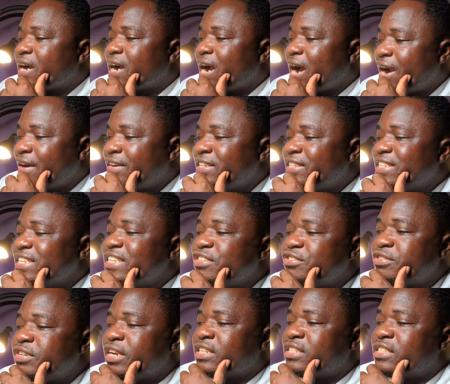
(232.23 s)
carried
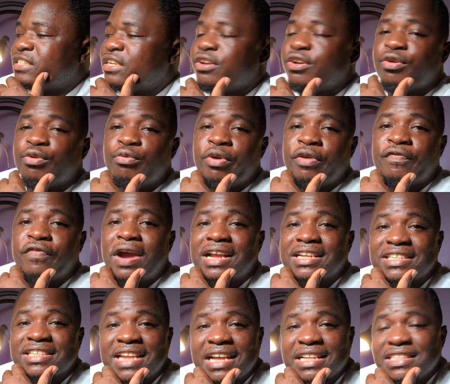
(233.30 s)
interest with
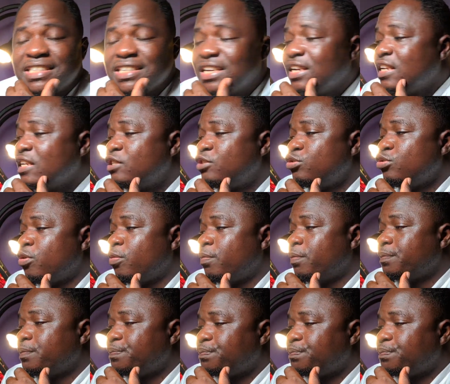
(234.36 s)
Atlantic Lithium.